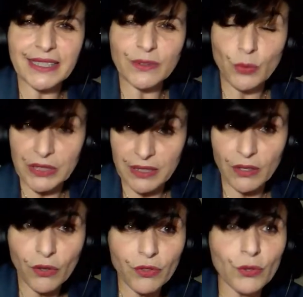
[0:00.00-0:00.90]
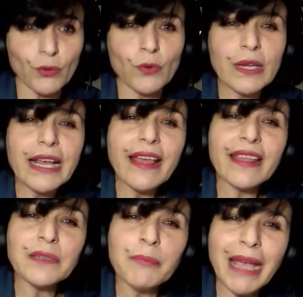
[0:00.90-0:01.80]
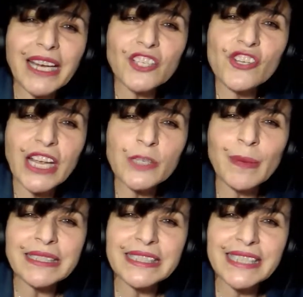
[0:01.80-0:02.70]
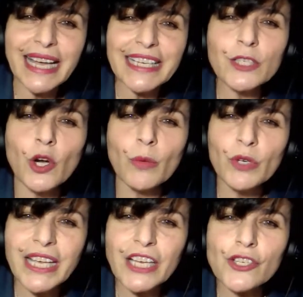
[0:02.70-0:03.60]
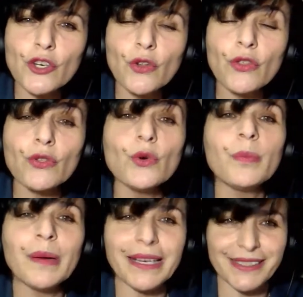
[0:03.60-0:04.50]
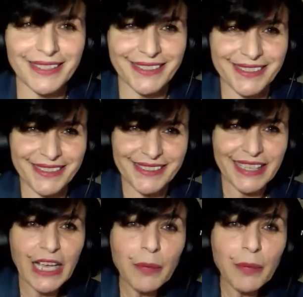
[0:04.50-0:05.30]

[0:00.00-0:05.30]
That's what you go through. And then many change by designing communication through process,